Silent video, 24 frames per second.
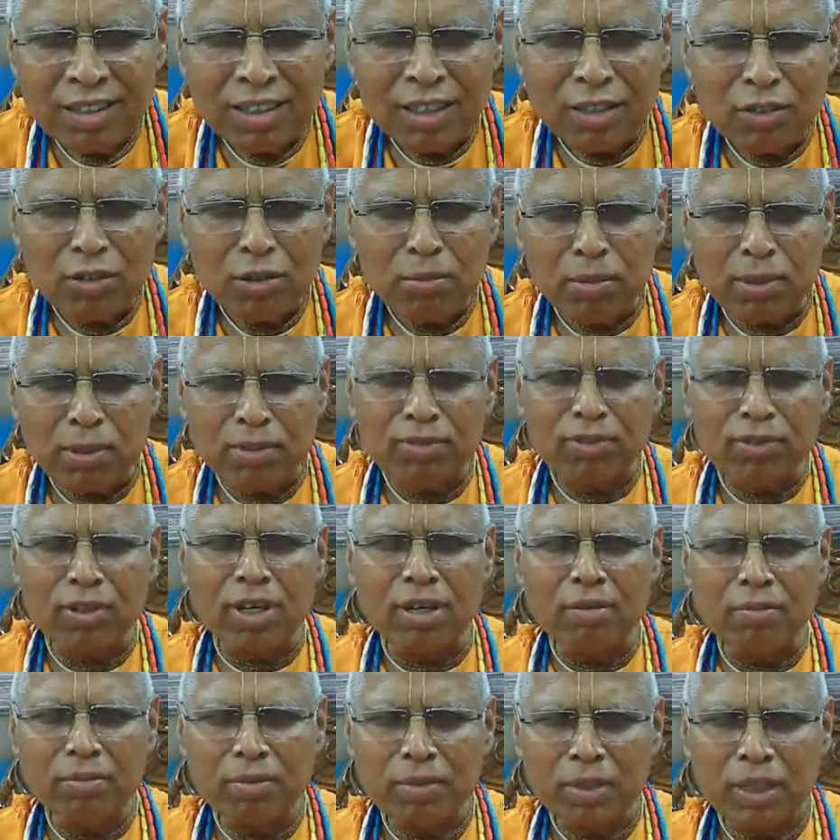he would
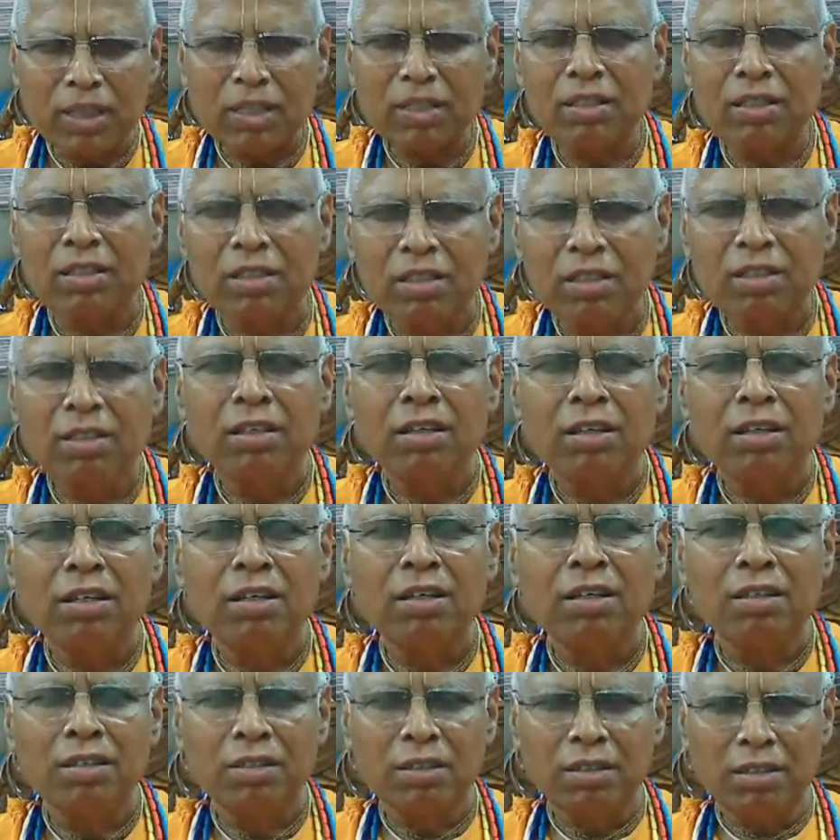perform
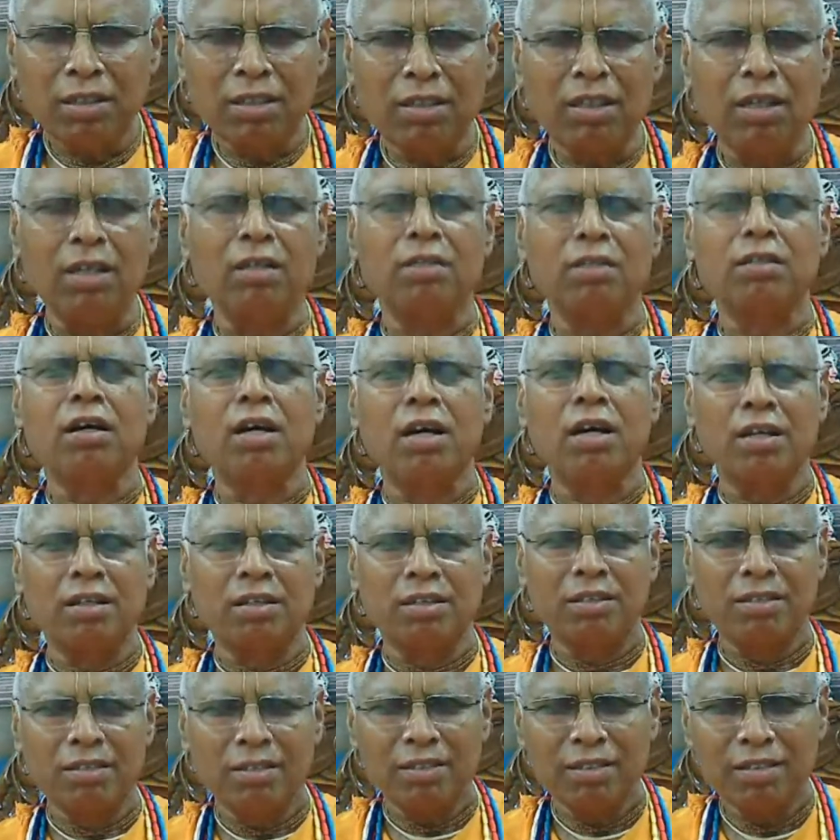the
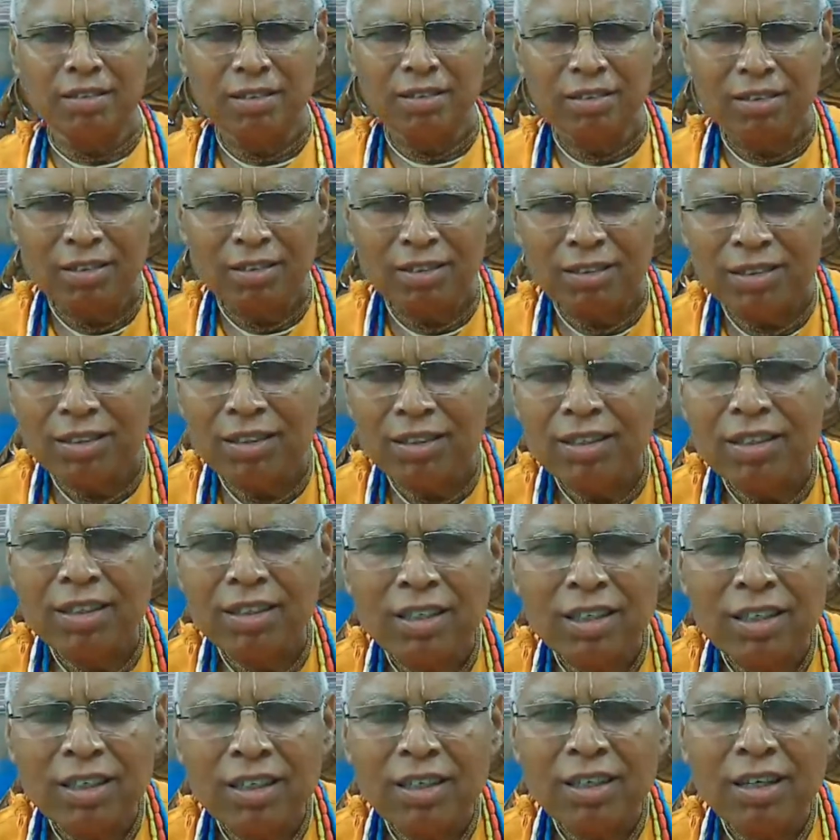kirtan.
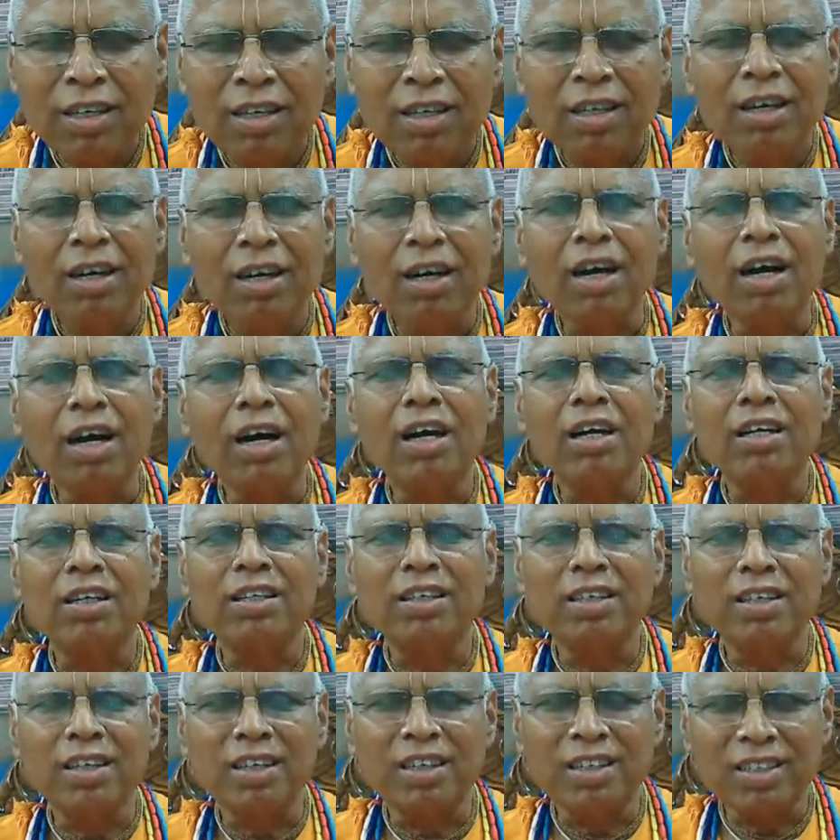
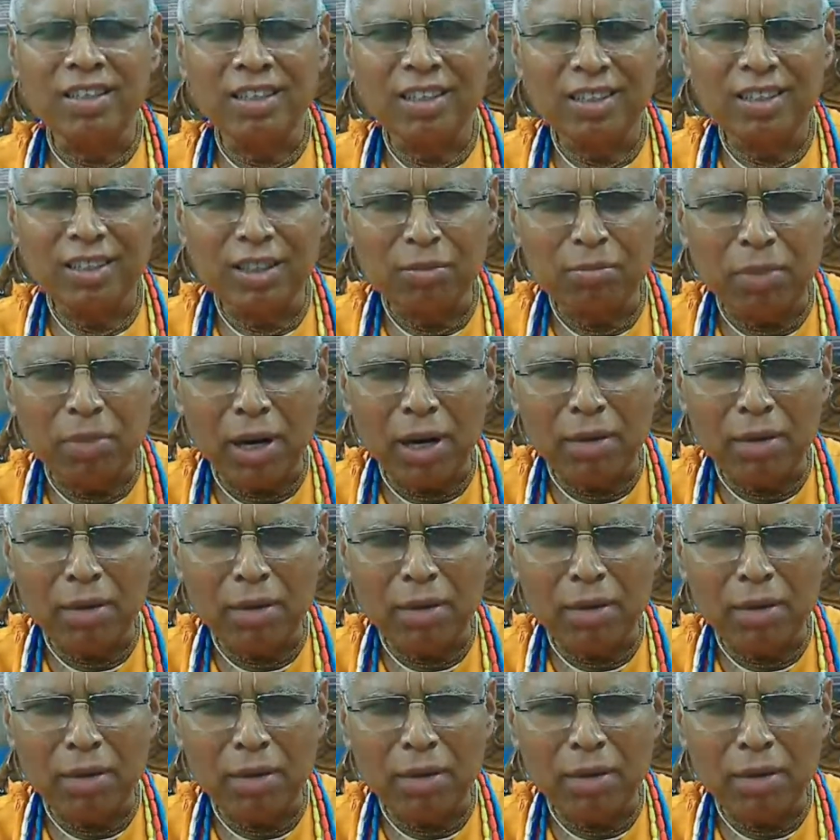And the